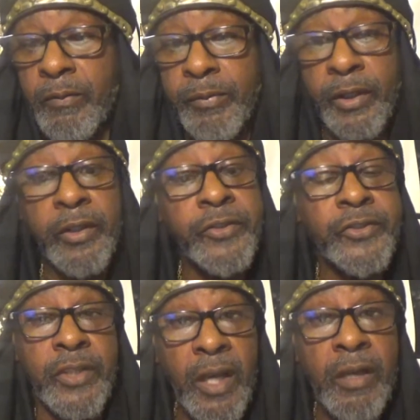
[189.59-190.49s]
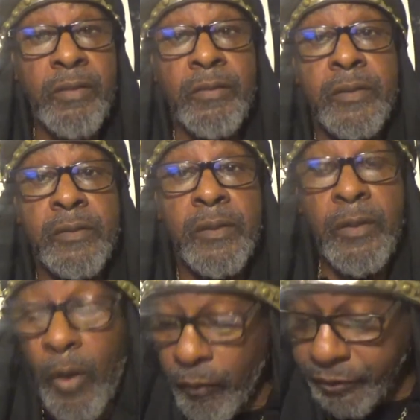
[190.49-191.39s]
Better understand
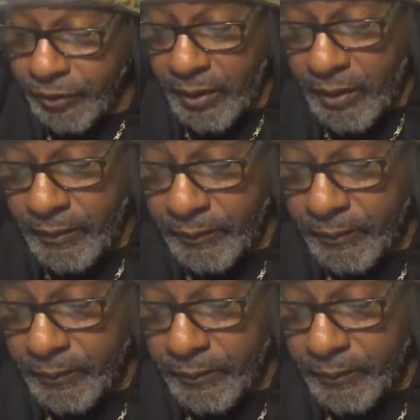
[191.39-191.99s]
and overstand.